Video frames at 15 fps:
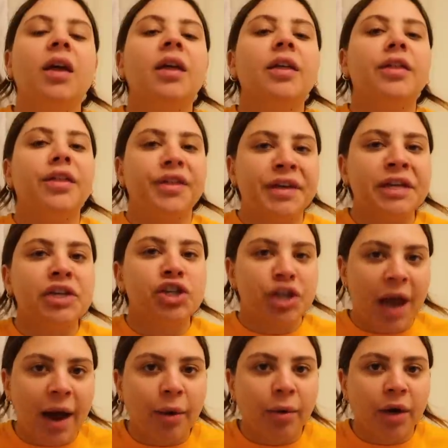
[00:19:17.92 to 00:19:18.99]
the
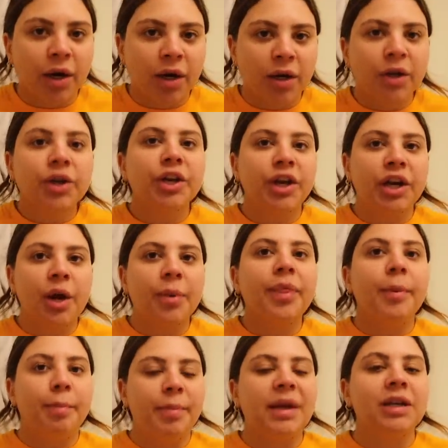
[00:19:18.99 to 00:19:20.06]
shower, you know, the
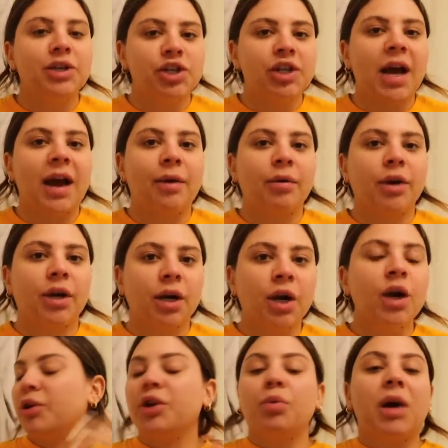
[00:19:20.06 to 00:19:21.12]
big shower
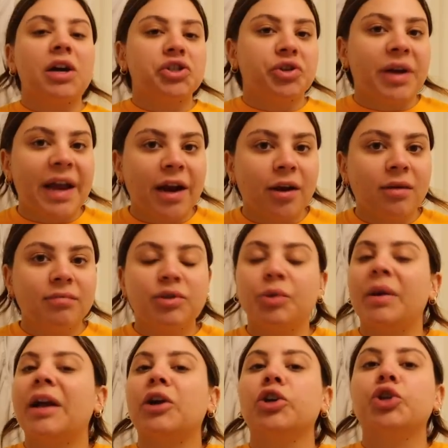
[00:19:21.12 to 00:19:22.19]
where you wash your hair,
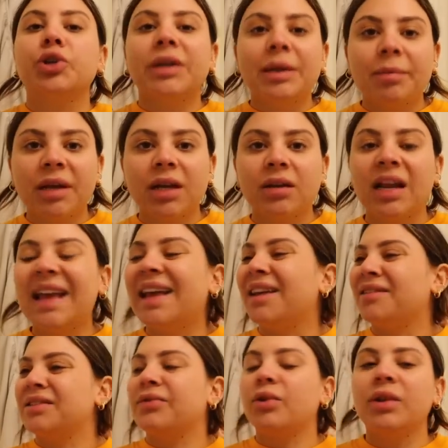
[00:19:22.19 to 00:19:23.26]
do a hair treatment,
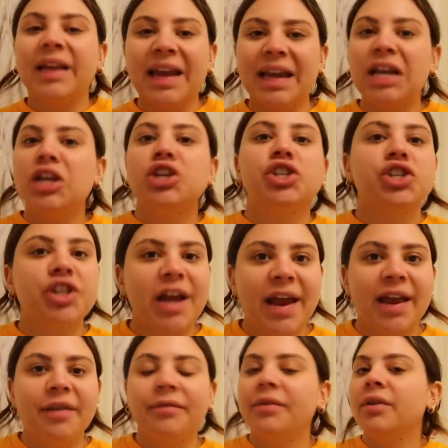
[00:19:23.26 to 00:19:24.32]
exfoliate,
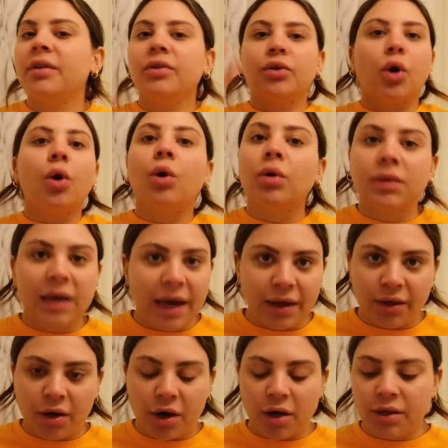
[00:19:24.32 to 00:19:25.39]
shave, the whole
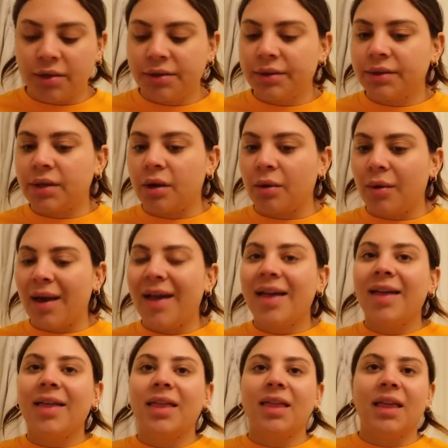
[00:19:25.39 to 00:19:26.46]
nine yards. So
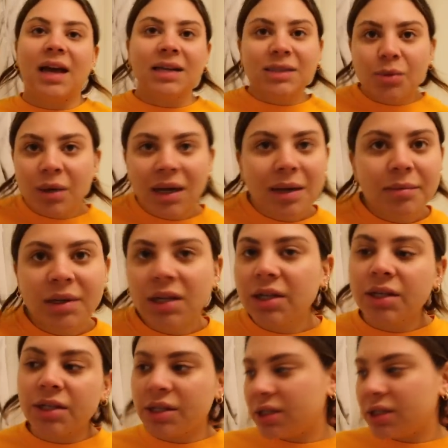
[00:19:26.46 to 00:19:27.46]
that's what I'm gonna